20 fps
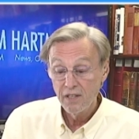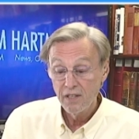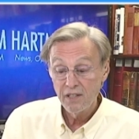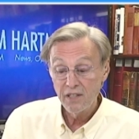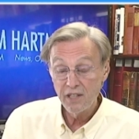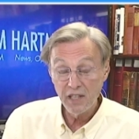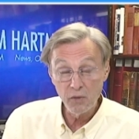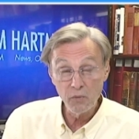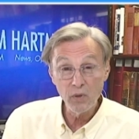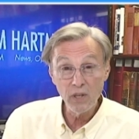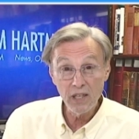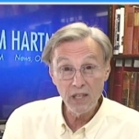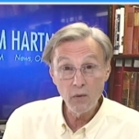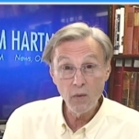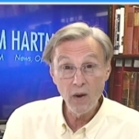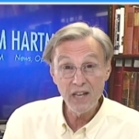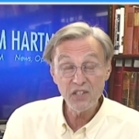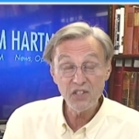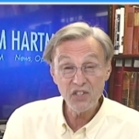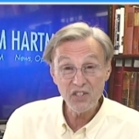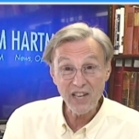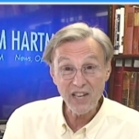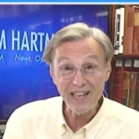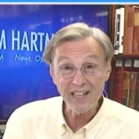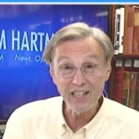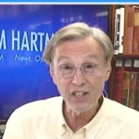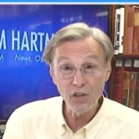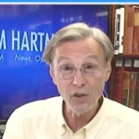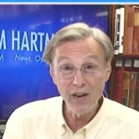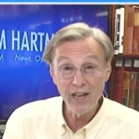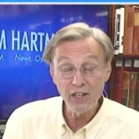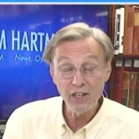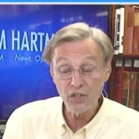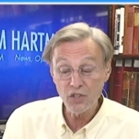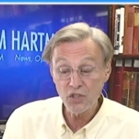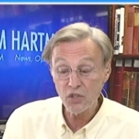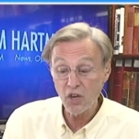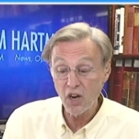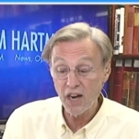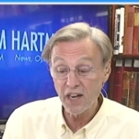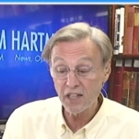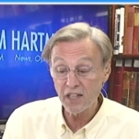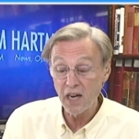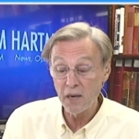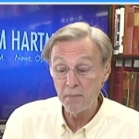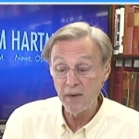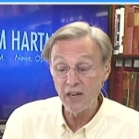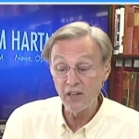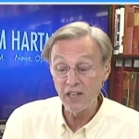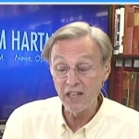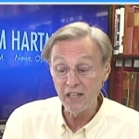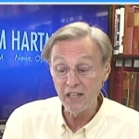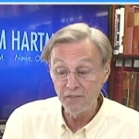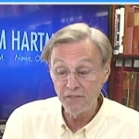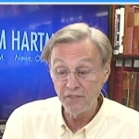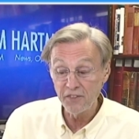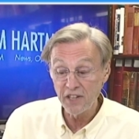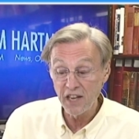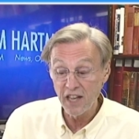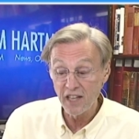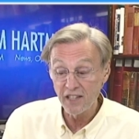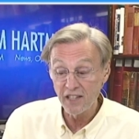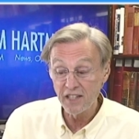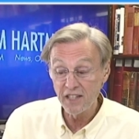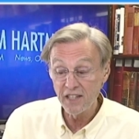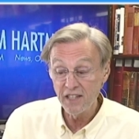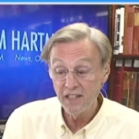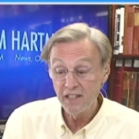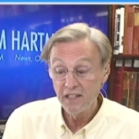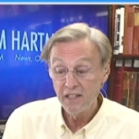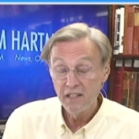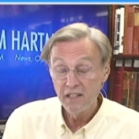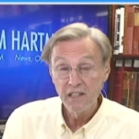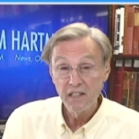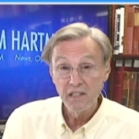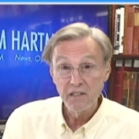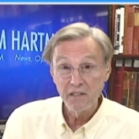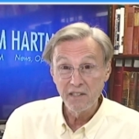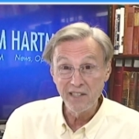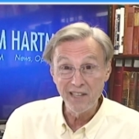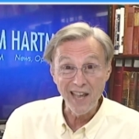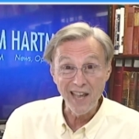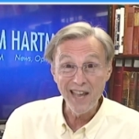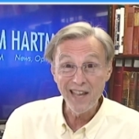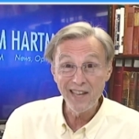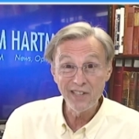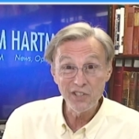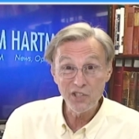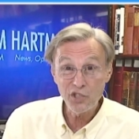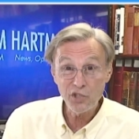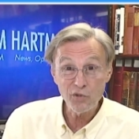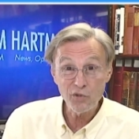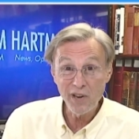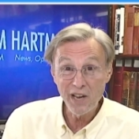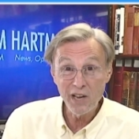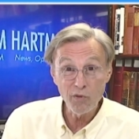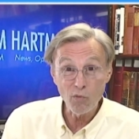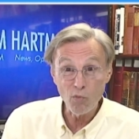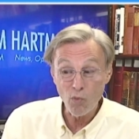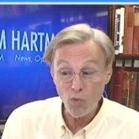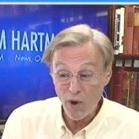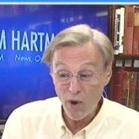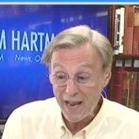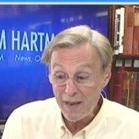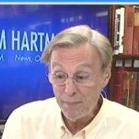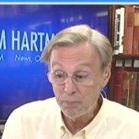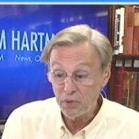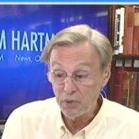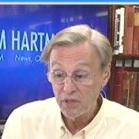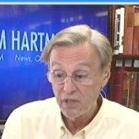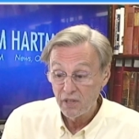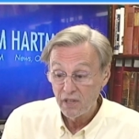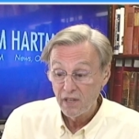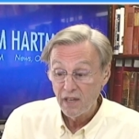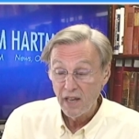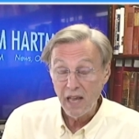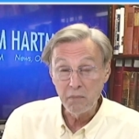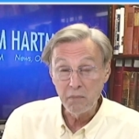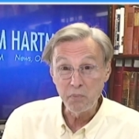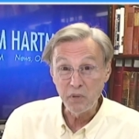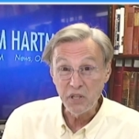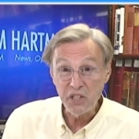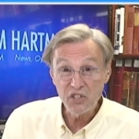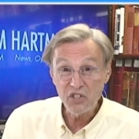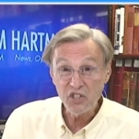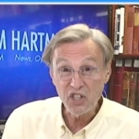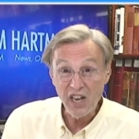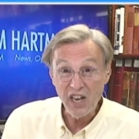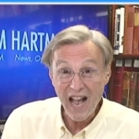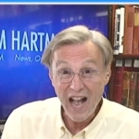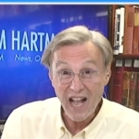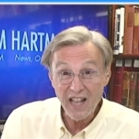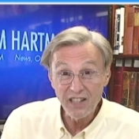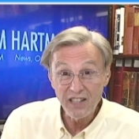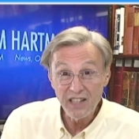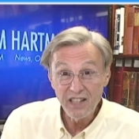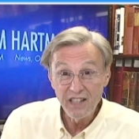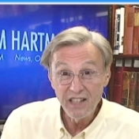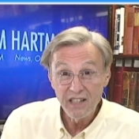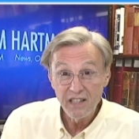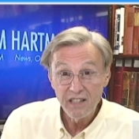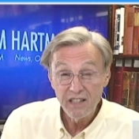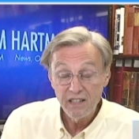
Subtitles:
Do they really want second graders taught about infidelity, gay and straight rape, and bestiality?